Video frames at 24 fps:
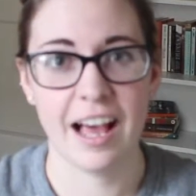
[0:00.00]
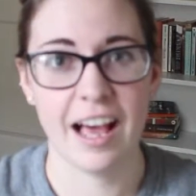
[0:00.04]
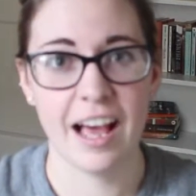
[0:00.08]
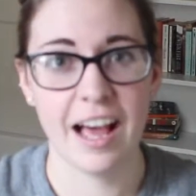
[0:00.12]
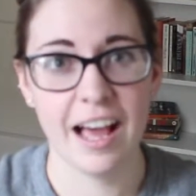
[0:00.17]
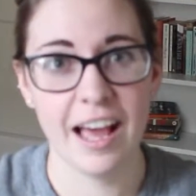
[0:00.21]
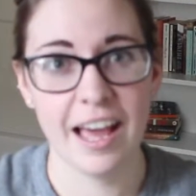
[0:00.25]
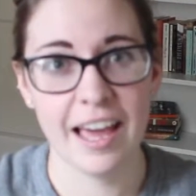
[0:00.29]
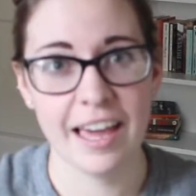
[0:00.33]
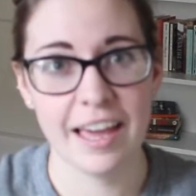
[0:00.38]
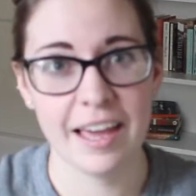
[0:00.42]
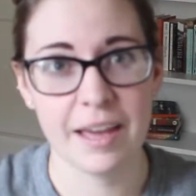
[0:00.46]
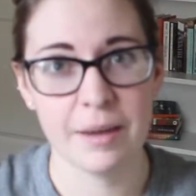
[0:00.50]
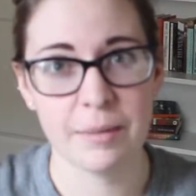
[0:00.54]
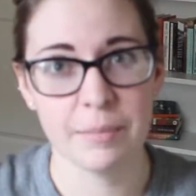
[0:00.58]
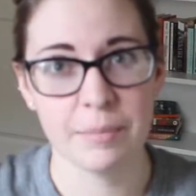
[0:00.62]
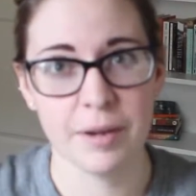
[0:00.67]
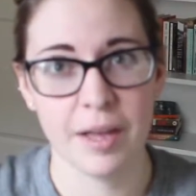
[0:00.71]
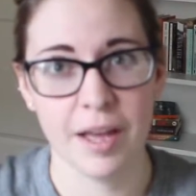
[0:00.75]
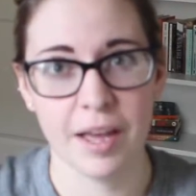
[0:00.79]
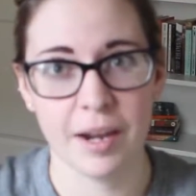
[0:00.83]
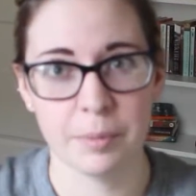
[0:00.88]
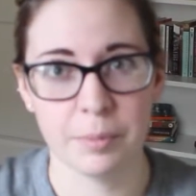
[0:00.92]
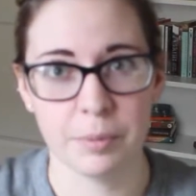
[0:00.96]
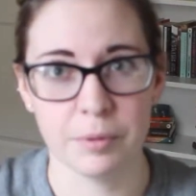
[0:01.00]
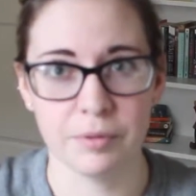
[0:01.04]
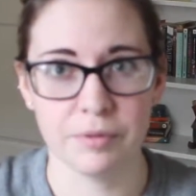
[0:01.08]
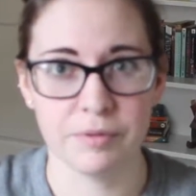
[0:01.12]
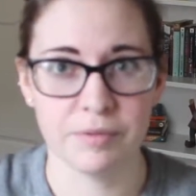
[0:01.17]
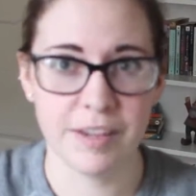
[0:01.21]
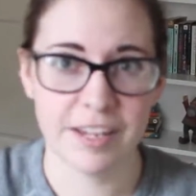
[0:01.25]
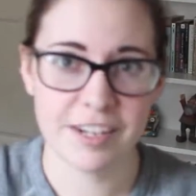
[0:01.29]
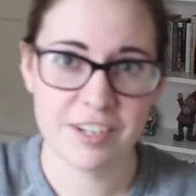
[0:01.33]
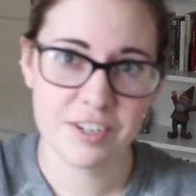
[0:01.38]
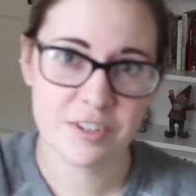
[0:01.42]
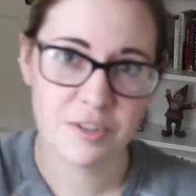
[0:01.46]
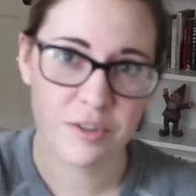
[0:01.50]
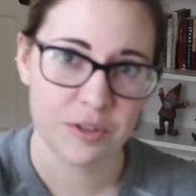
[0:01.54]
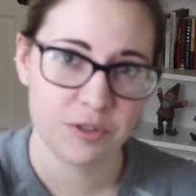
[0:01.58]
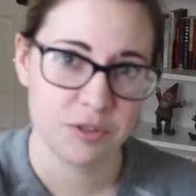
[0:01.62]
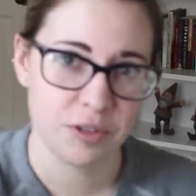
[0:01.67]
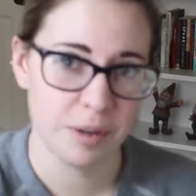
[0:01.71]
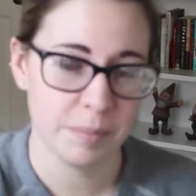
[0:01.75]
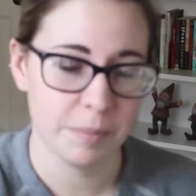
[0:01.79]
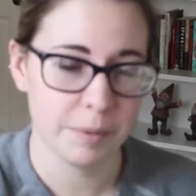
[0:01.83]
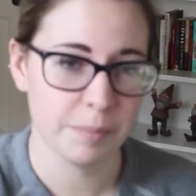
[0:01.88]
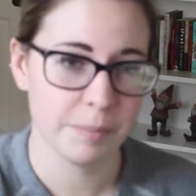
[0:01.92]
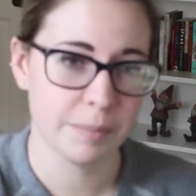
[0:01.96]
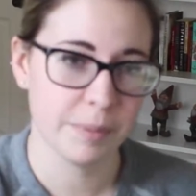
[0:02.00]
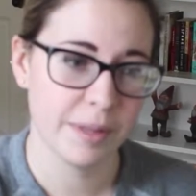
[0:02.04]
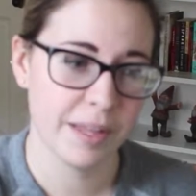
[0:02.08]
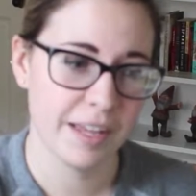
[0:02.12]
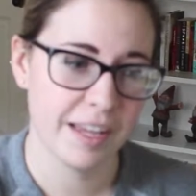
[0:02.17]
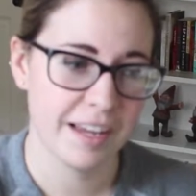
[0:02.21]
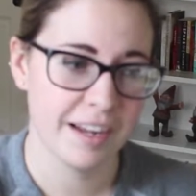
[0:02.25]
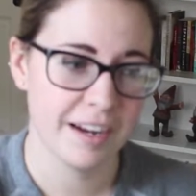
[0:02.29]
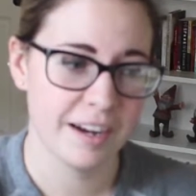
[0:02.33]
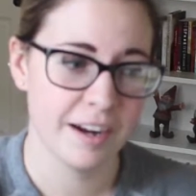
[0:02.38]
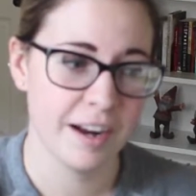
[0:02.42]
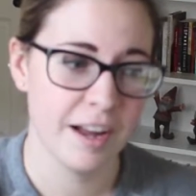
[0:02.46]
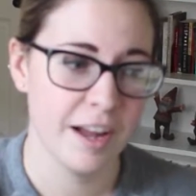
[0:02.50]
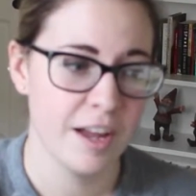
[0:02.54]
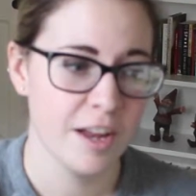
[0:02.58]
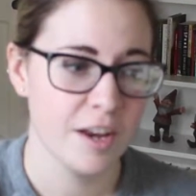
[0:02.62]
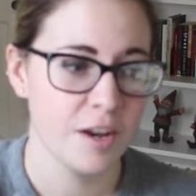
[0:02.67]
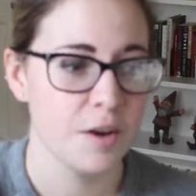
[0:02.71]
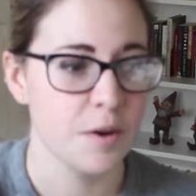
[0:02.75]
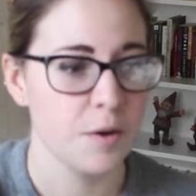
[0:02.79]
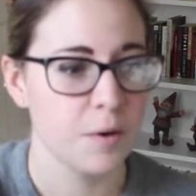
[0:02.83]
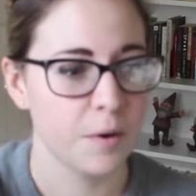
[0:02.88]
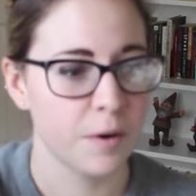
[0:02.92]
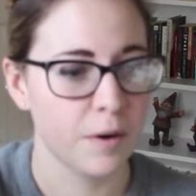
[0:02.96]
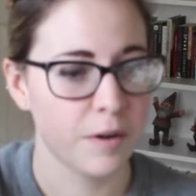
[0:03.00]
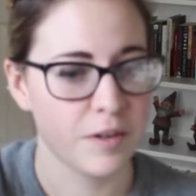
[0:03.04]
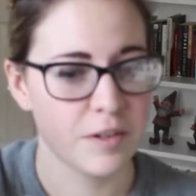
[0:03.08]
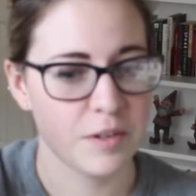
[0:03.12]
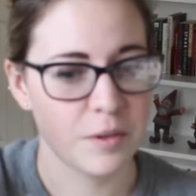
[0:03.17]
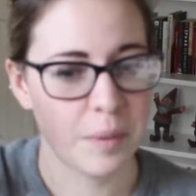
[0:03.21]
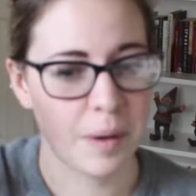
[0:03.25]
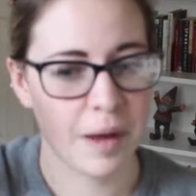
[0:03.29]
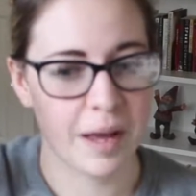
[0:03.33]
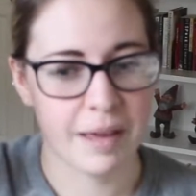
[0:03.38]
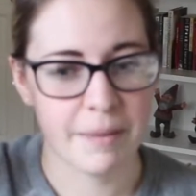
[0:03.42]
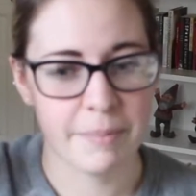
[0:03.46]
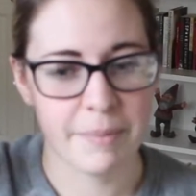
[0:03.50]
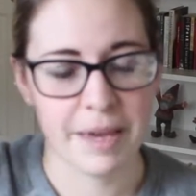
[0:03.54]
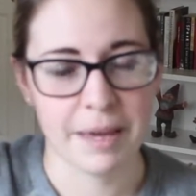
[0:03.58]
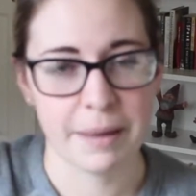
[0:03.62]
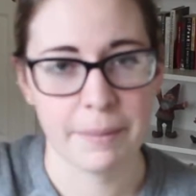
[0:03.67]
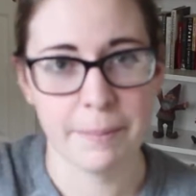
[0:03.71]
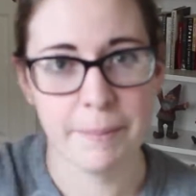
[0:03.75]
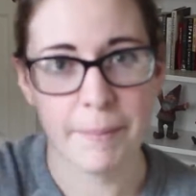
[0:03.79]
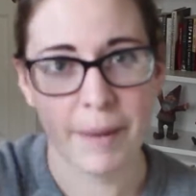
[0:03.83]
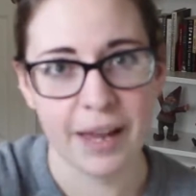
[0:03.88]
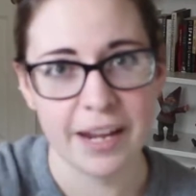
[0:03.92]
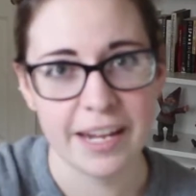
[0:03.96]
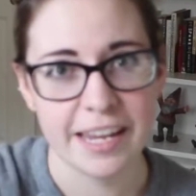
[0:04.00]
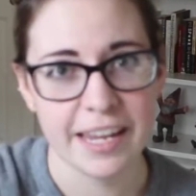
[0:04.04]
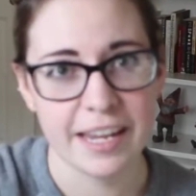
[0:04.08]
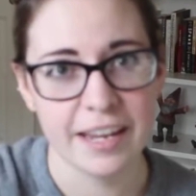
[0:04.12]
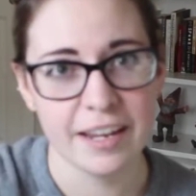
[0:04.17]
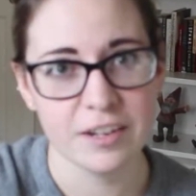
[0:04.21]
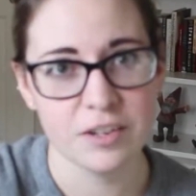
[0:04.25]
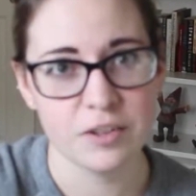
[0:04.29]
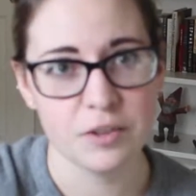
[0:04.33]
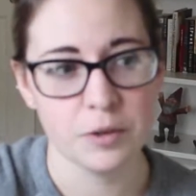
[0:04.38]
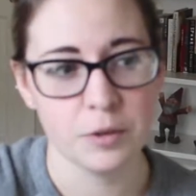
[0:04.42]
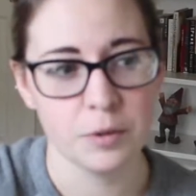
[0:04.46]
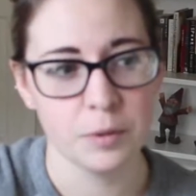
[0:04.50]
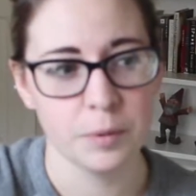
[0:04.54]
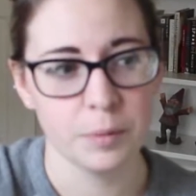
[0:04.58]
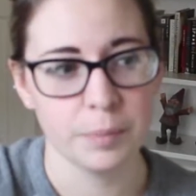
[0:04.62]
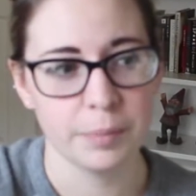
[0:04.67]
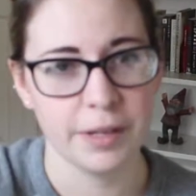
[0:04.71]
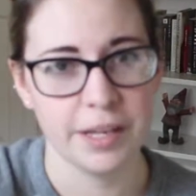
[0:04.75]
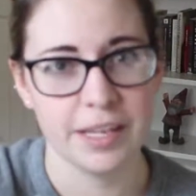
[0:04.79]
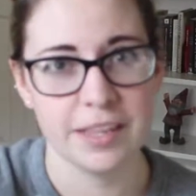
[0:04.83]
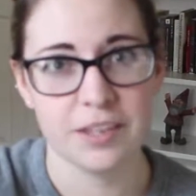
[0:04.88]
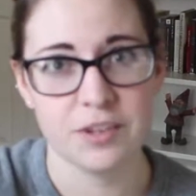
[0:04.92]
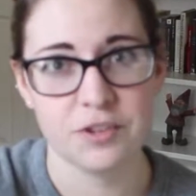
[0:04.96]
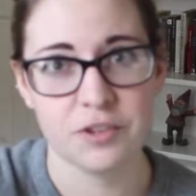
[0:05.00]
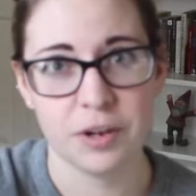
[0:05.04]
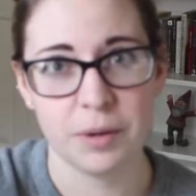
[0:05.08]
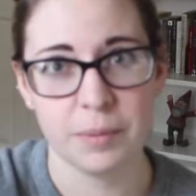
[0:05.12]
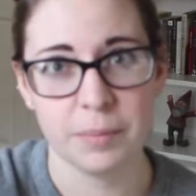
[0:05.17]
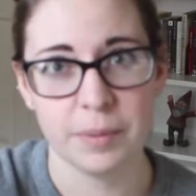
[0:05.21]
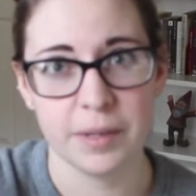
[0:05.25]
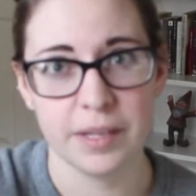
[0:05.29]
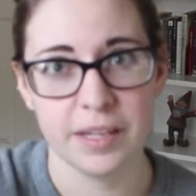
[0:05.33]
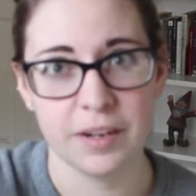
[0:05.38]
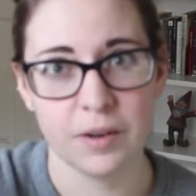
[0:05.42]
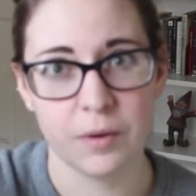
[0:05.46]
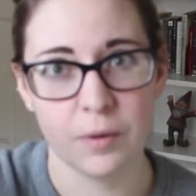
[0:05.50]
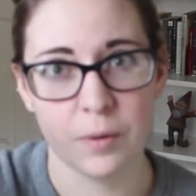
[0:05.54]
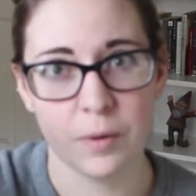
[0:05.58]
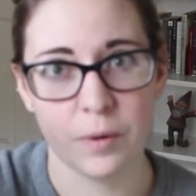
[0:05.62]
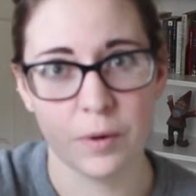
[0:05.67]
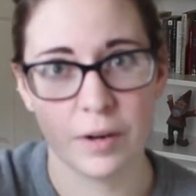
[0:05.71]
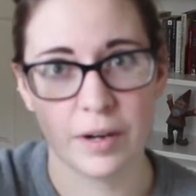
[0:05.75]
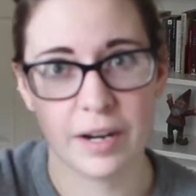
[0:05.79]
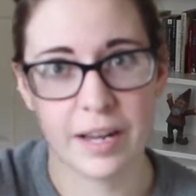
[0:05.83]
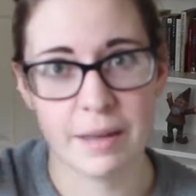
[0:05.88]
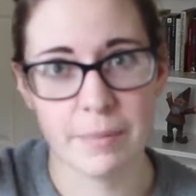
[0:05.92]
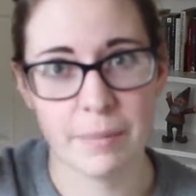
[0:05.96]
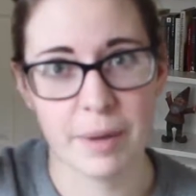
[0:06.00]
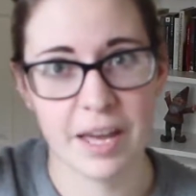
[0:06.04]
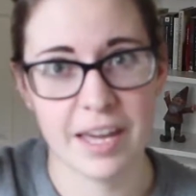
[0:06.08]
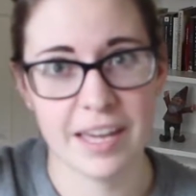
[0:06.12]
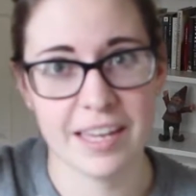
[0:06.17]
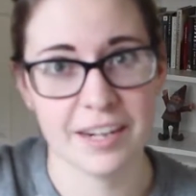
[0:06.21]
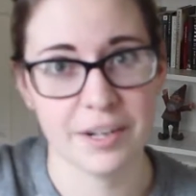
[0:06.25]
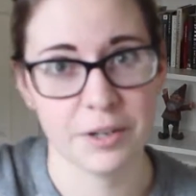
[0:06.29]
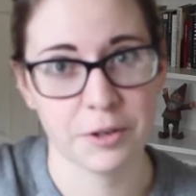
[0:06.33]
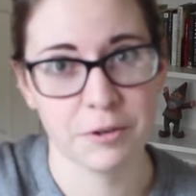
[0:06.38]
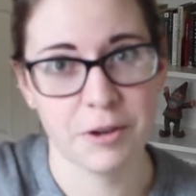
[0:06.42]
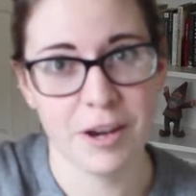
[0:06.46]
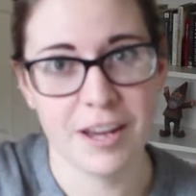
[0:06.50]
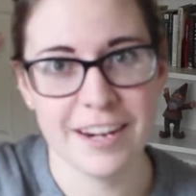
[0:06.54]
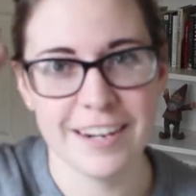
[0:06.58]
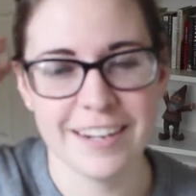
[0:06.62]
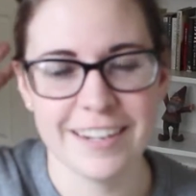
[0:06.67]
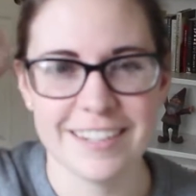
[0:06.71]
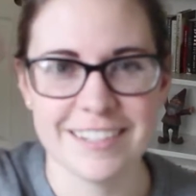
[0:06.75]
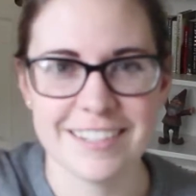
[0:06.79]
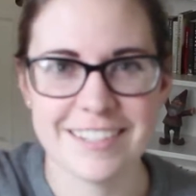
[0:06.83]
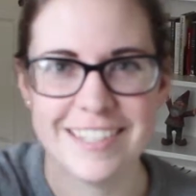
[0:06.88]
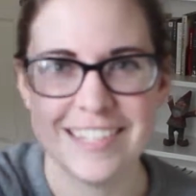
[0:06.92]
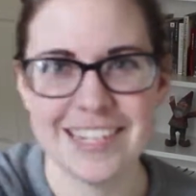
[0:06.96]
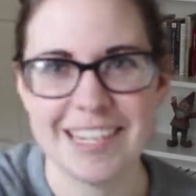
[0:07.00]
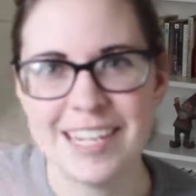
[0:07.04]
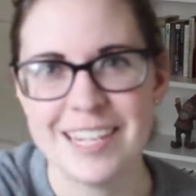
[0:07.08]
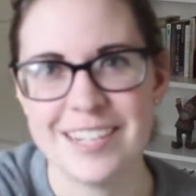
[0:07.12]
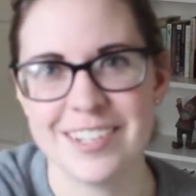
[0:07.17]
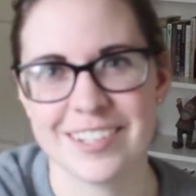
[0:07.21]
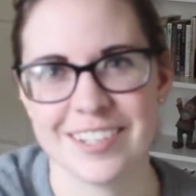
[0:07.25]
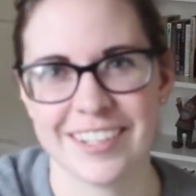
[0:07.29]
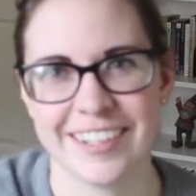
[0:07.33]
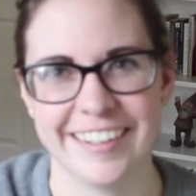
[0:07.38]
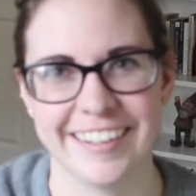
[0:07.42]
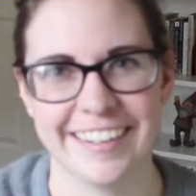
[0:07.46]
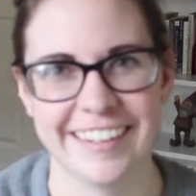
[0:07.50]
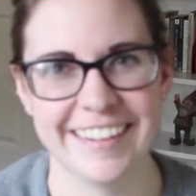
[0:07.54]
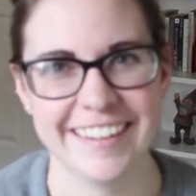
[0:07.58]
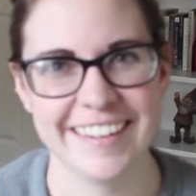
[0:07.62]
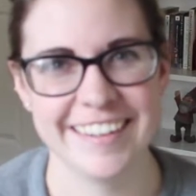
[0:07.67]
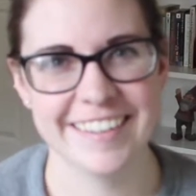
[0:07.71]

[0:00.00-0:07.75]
I am not a professional trumpet player, nor do I make money to play the trumpet, or am I an accredited teacher.